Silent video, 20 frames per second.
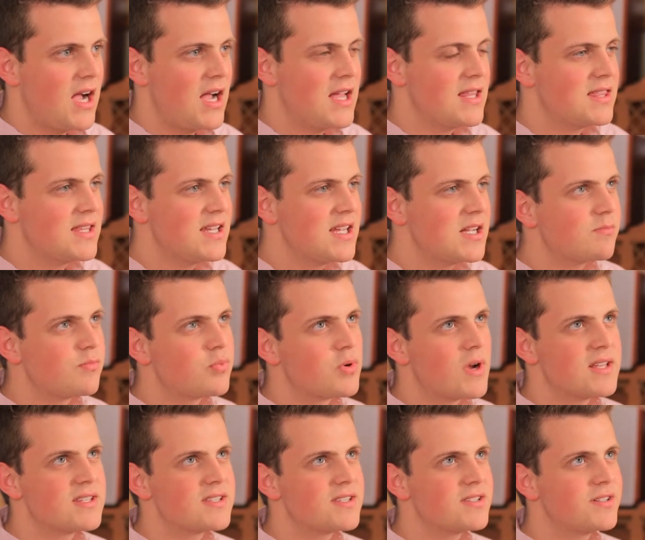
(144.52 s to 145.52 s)
I think
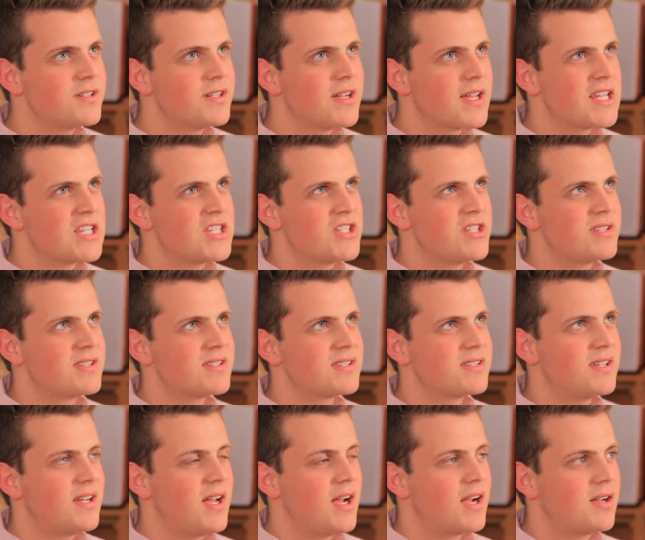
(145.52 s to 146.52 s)
Pressler is
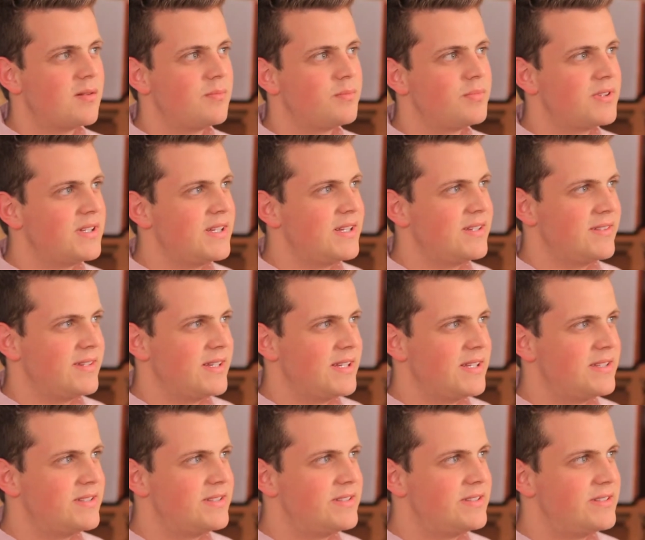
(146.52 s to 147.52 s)
just a
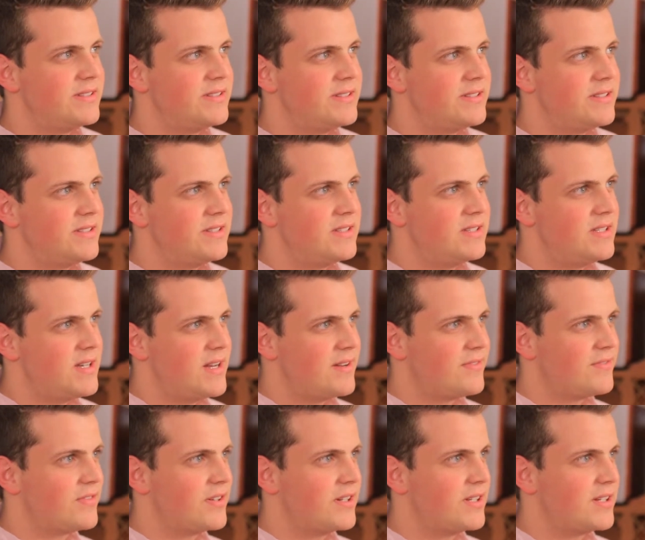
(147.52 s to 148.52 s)
completely
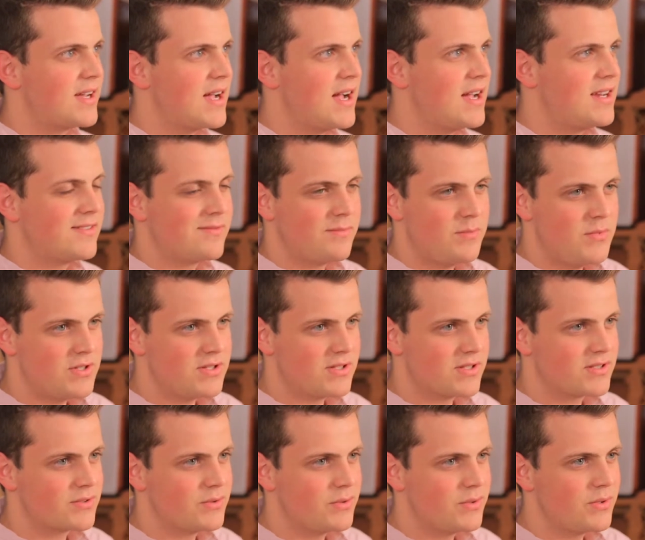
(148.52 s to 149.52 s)
different kind of
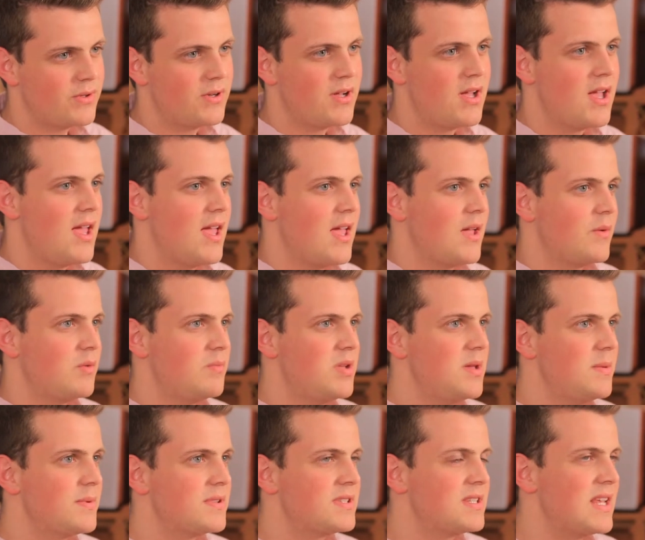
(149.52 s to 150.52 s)
music school. When
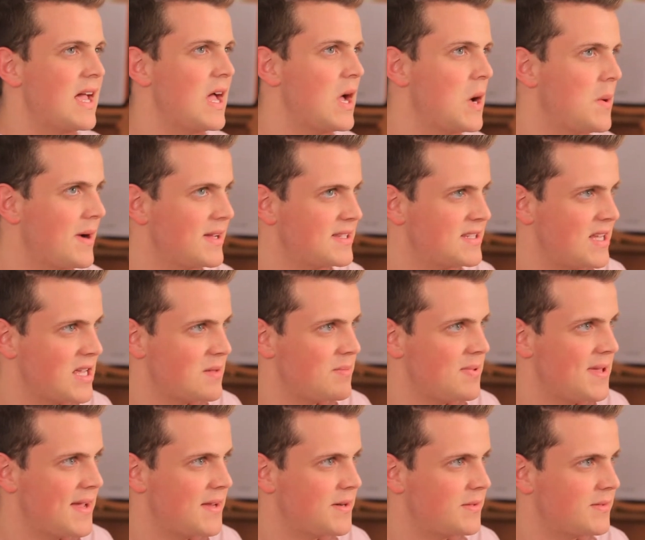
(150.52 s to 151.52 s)
people say, oh, I take
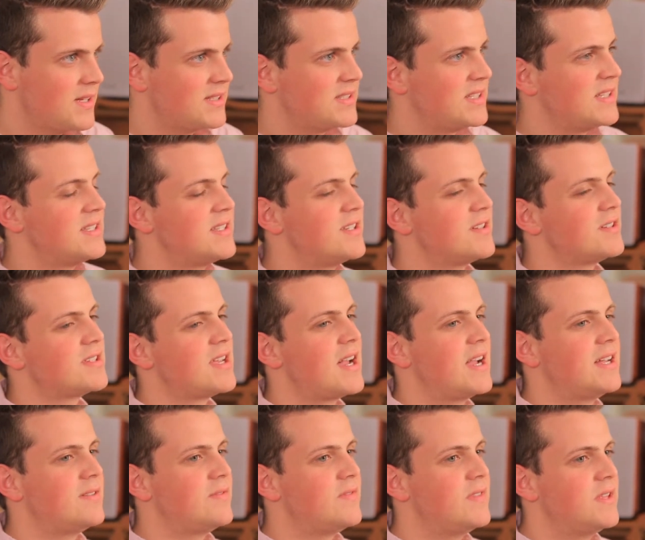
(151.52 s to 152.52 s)
piano lessons, there's
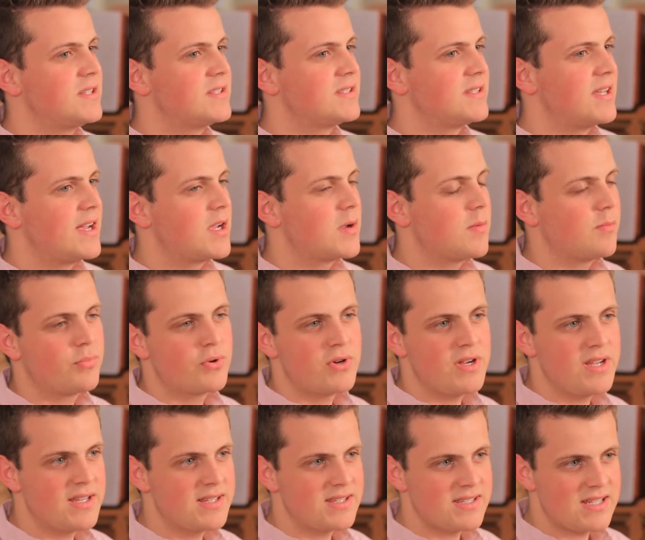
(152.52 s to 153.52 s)
kind of this like
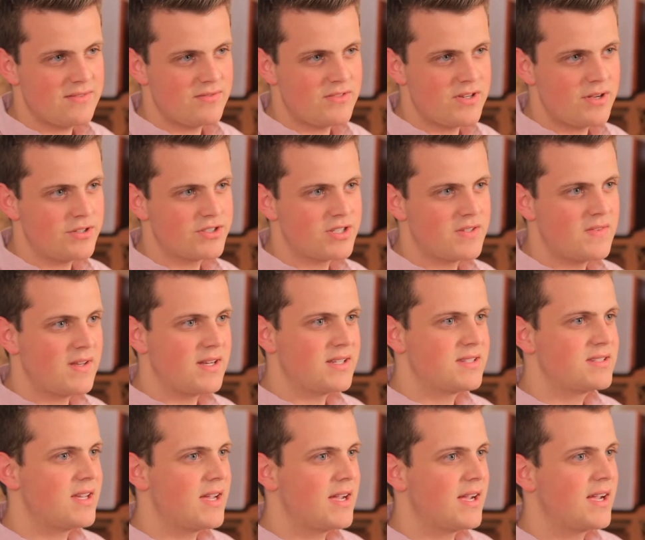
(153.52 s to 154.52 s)
preconceived notion that
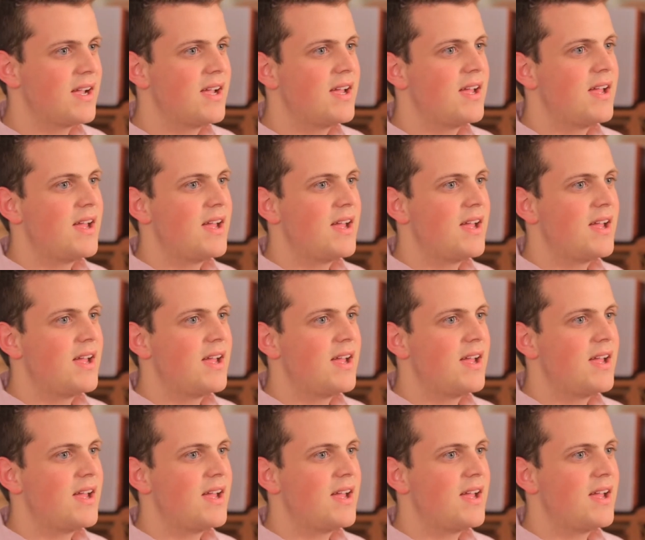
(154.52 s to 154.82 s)
it's like,